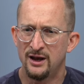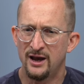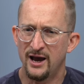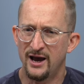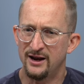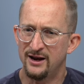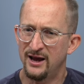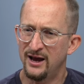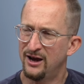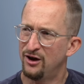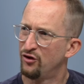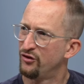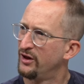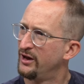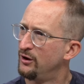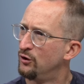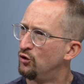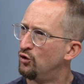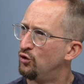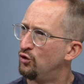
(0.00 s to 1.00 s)
and how
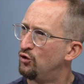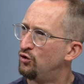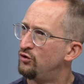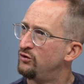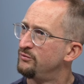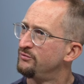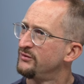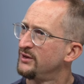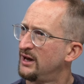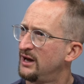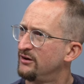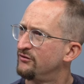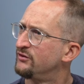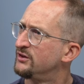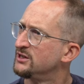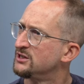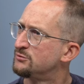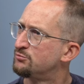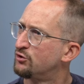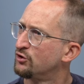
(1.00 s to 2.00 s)
they all have
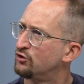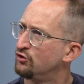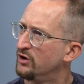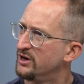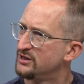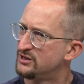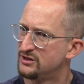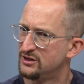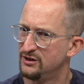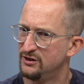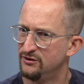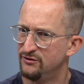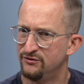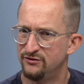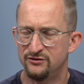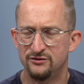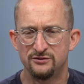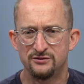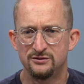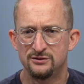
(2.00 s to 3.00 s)
this
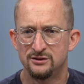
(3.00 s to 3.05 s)
progressive